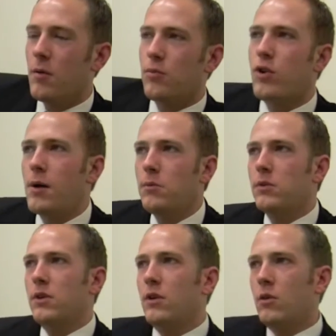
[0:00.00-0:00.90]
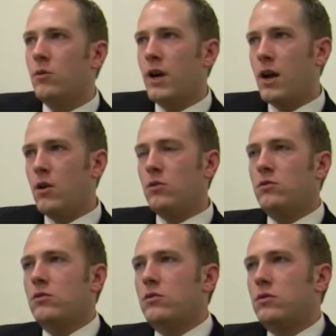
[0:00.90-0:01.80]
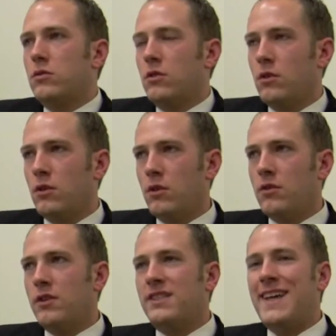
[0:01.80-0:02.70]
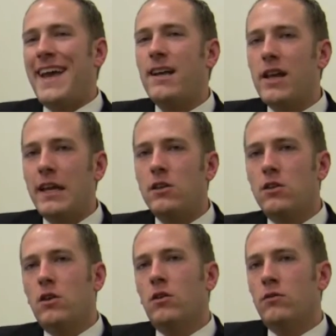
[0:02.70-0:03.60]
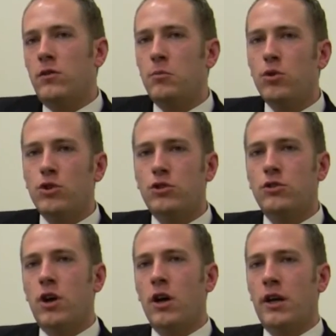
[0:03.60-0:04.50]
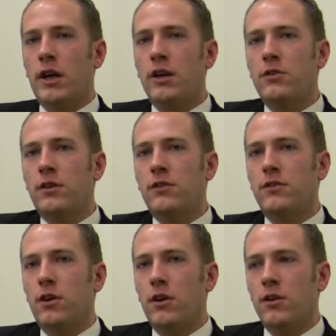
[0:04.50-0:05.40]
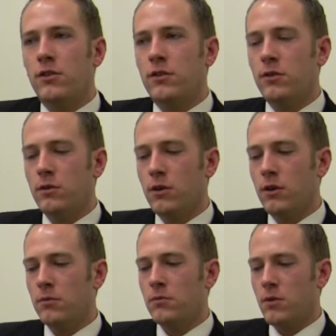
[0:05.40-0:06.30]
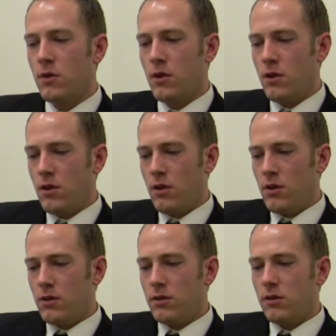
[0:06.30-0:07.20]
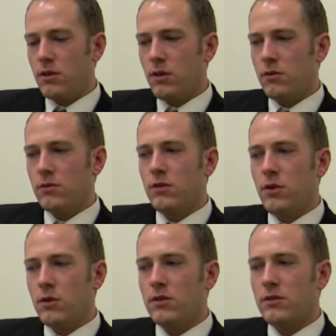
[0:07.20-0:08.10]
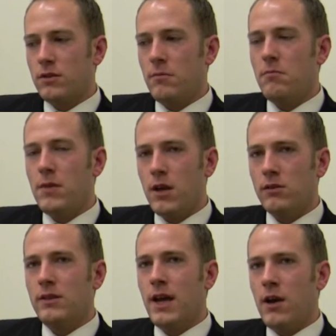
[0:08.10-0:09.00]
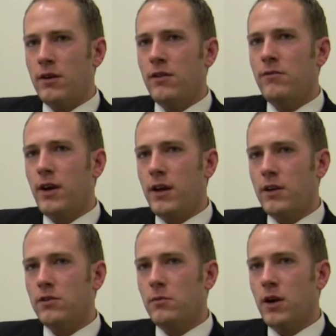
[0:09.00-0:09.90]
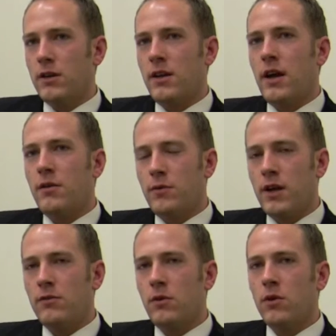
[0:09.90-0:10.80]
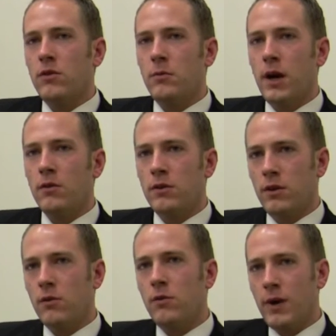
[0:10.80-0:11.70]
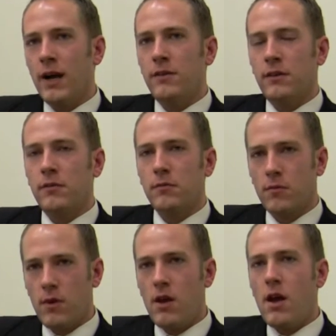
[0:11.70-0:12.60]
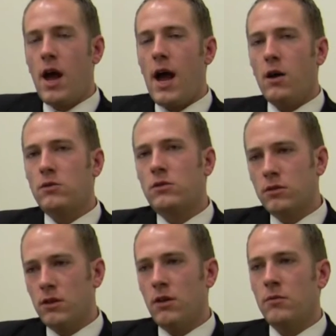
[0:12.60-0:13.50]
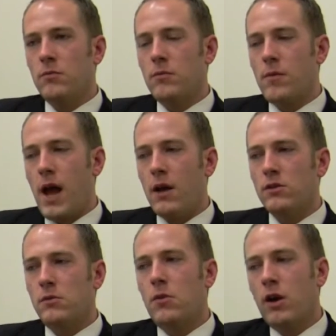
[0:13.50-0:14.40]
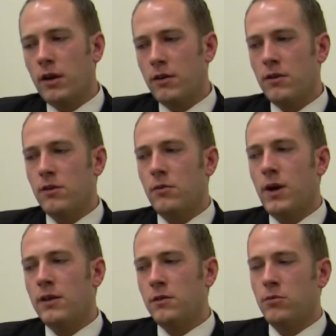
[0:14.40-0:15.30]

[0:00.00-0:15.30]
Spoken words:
Probably around the tail end of the Bush dark age, I started to notice the meltdown in the financial market. And I had read, of course, about the rising housing market and the rising